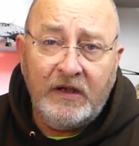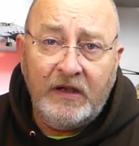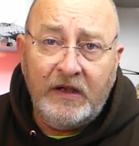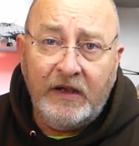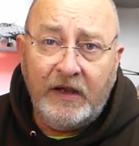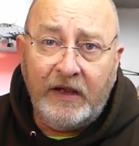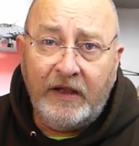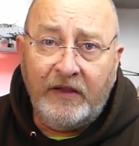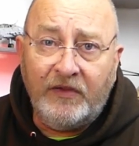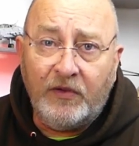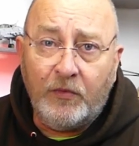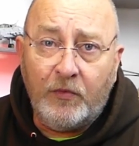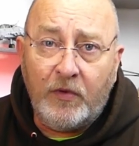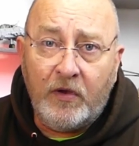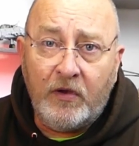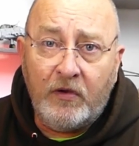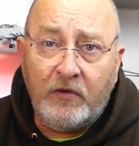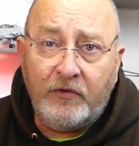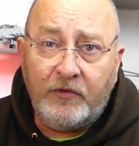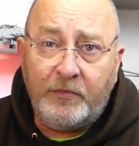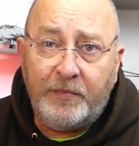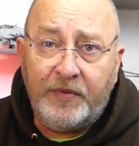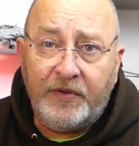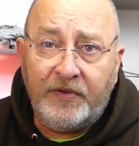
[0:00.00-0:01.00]
in the
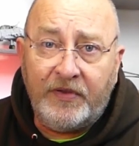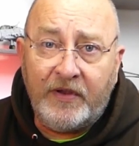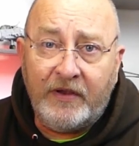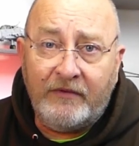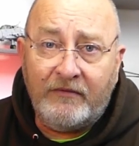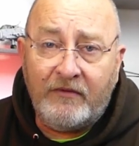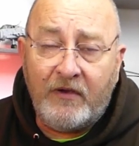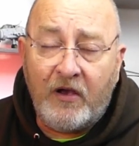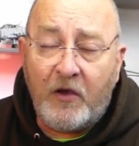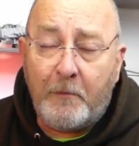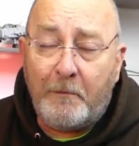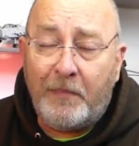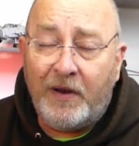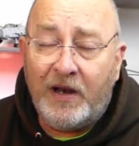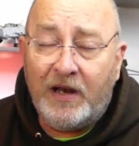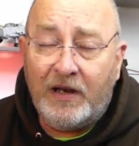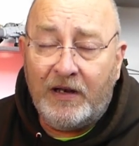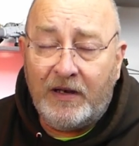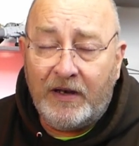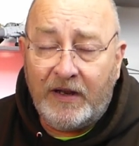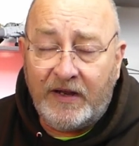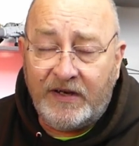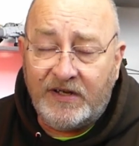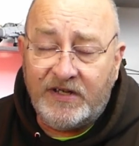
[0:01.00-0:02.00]
world, but there are
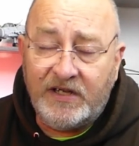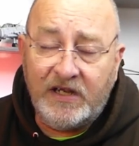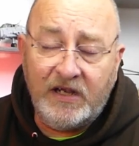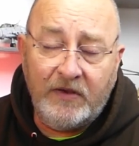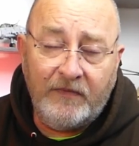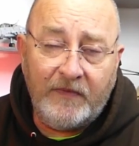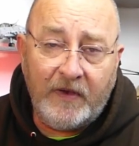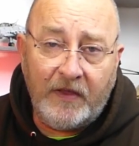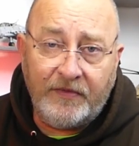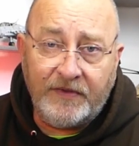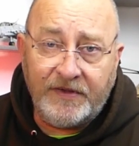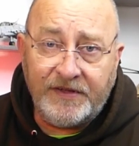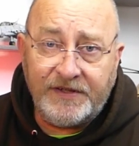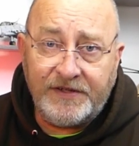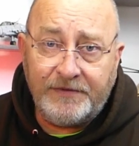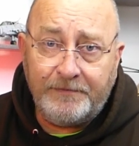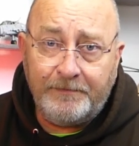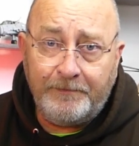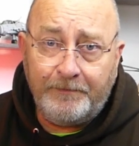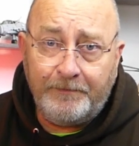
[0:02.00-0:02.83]
plenty of others